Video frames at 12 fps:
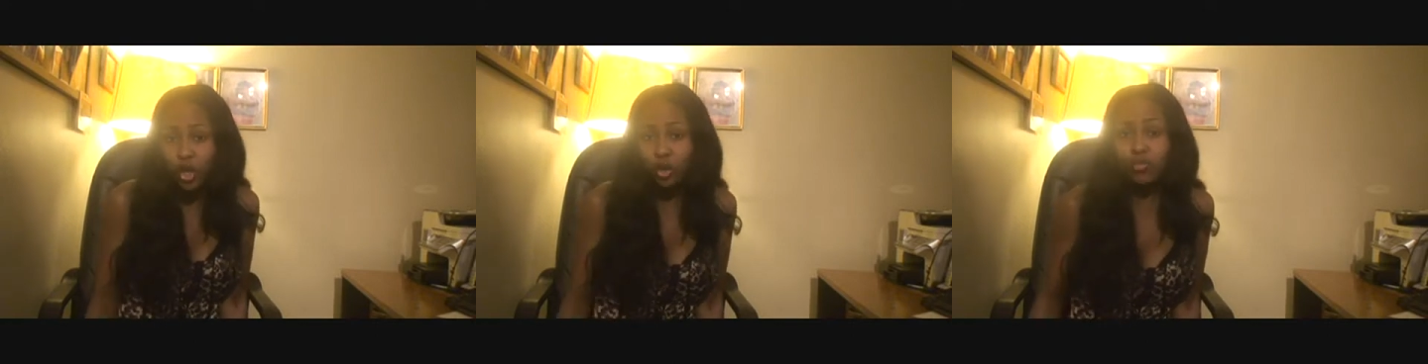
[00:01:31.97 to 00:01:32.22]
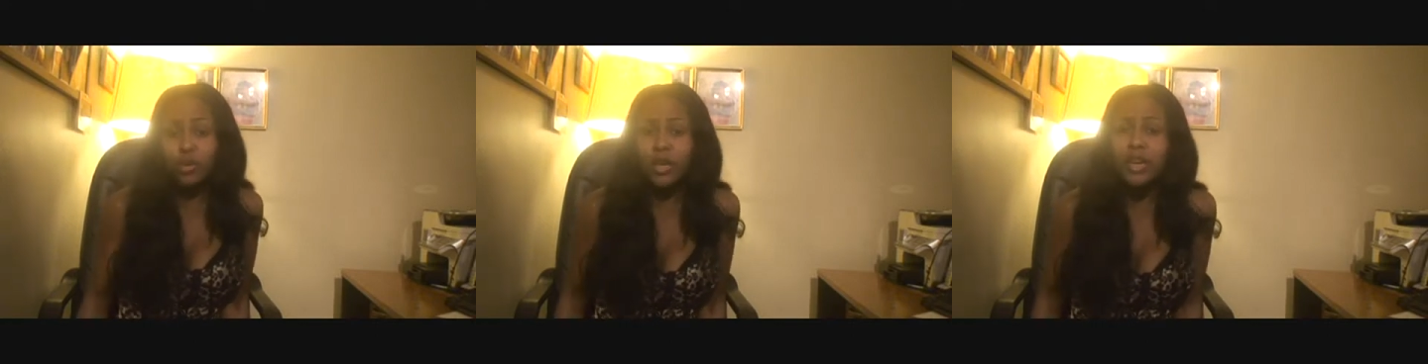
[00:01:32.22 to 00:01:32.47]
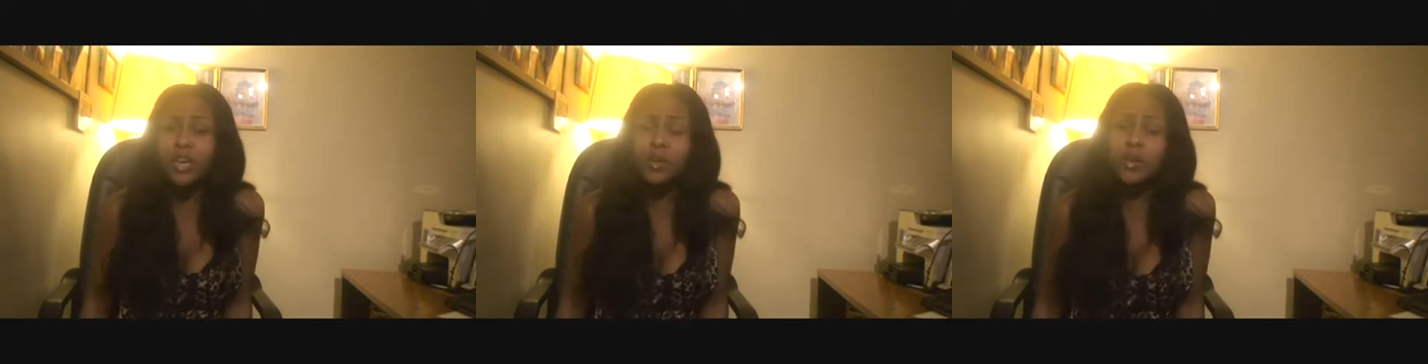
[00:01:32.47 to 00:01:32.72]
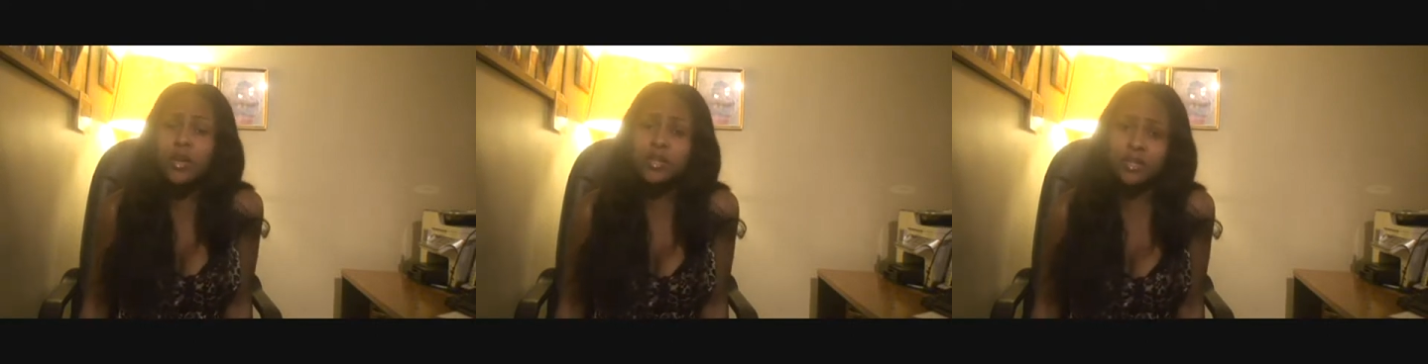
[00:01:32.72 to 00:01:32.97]
Don't need
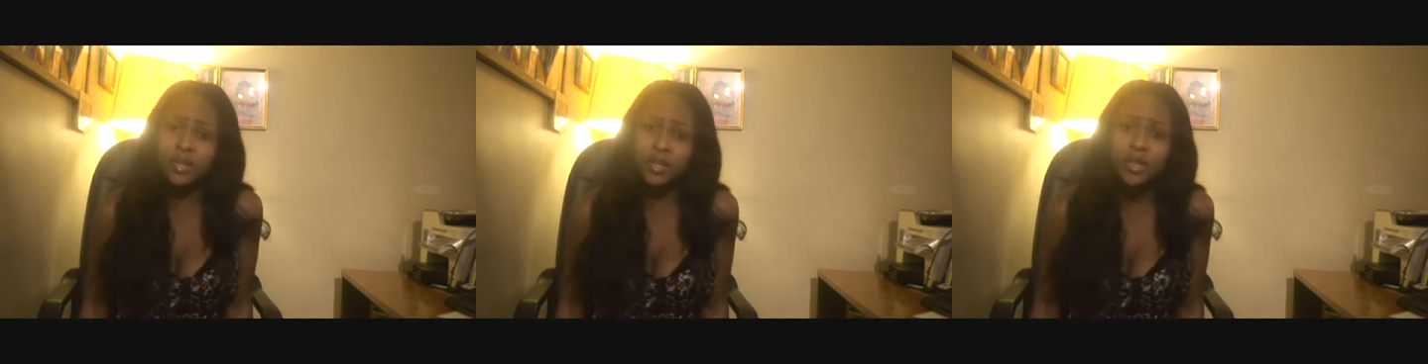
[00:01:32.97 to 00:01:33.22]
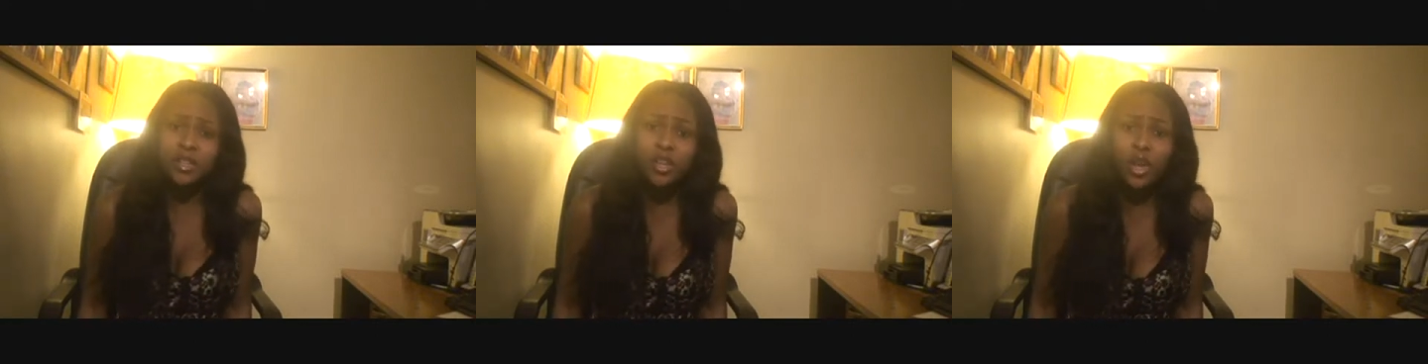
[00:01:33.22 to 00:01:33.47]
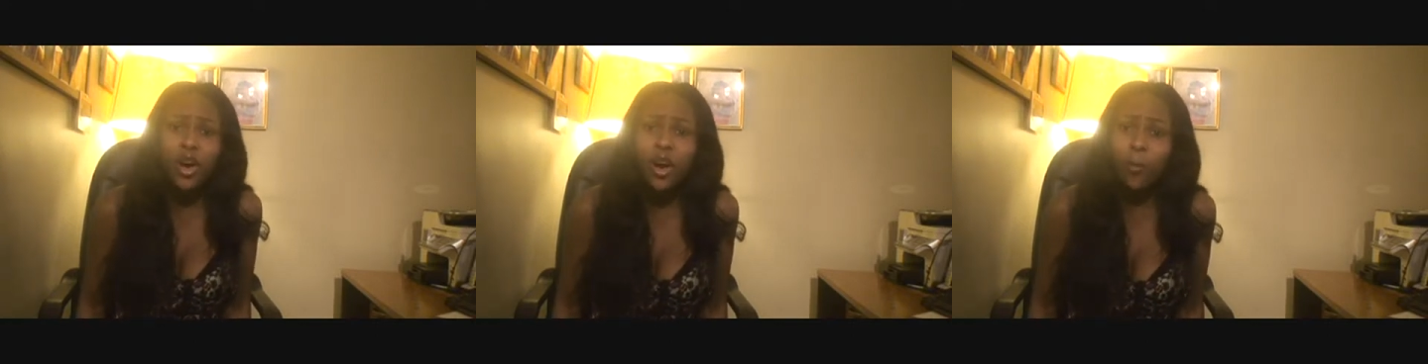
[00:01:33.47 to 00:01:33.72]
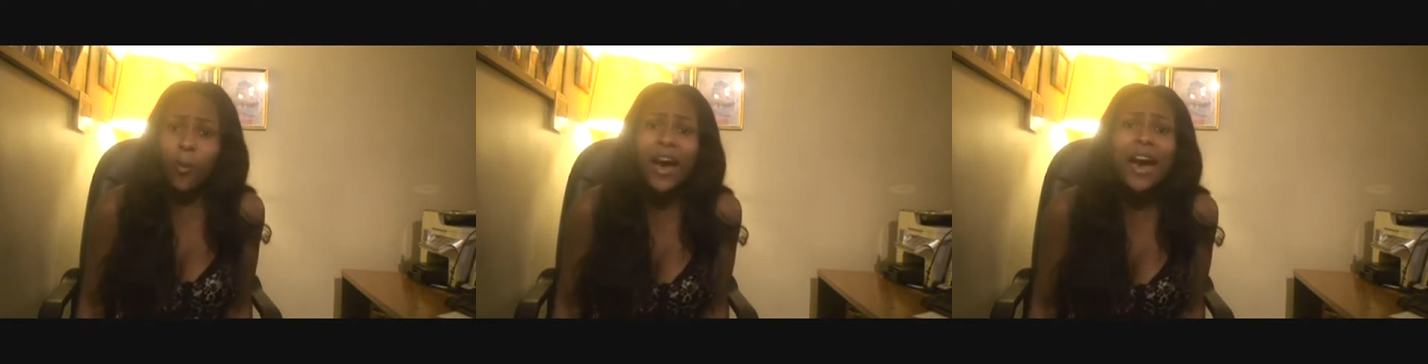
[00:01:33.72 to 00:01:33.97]
what's in
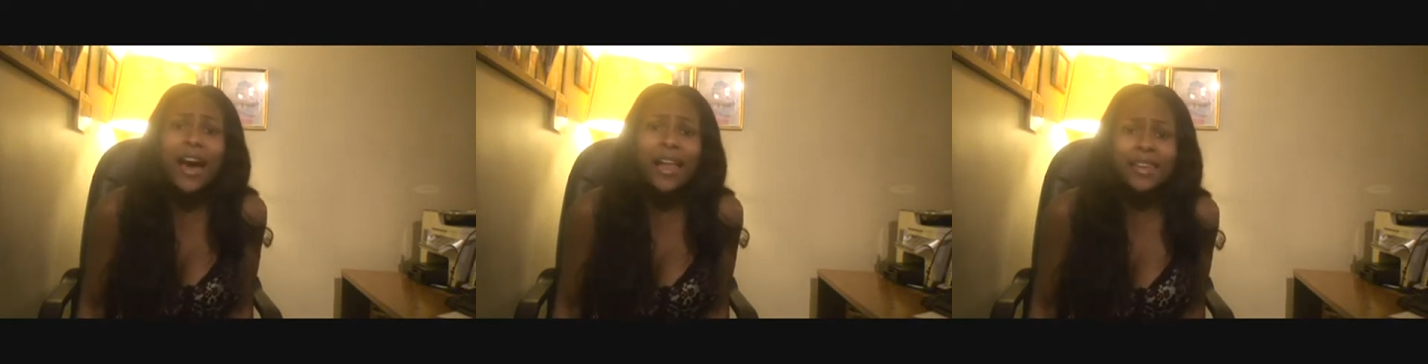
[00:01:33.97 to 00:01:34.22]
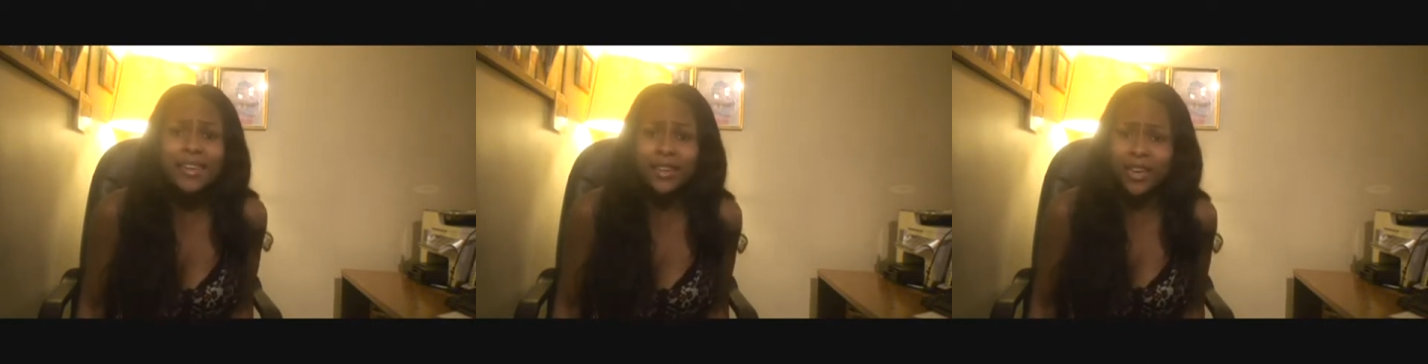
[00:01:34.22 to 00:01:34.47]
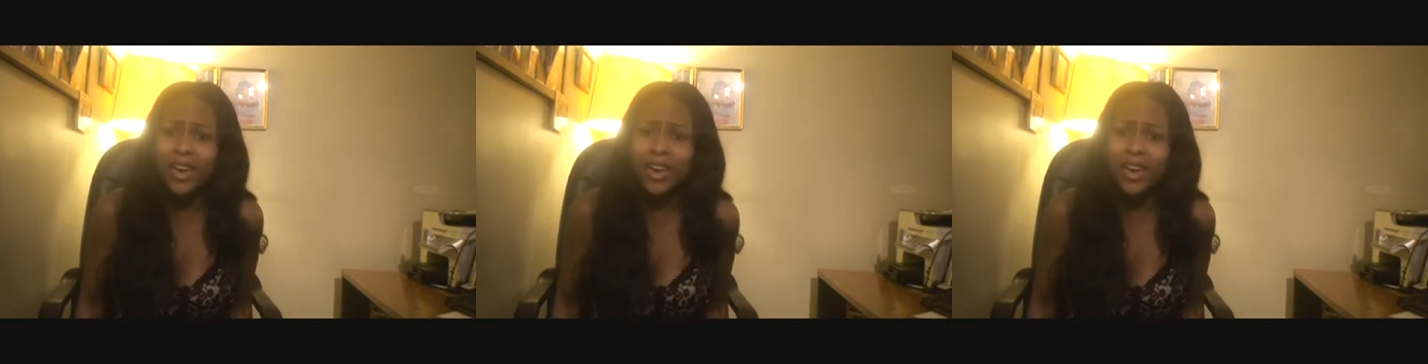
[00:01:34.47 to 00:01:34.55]
your wallet,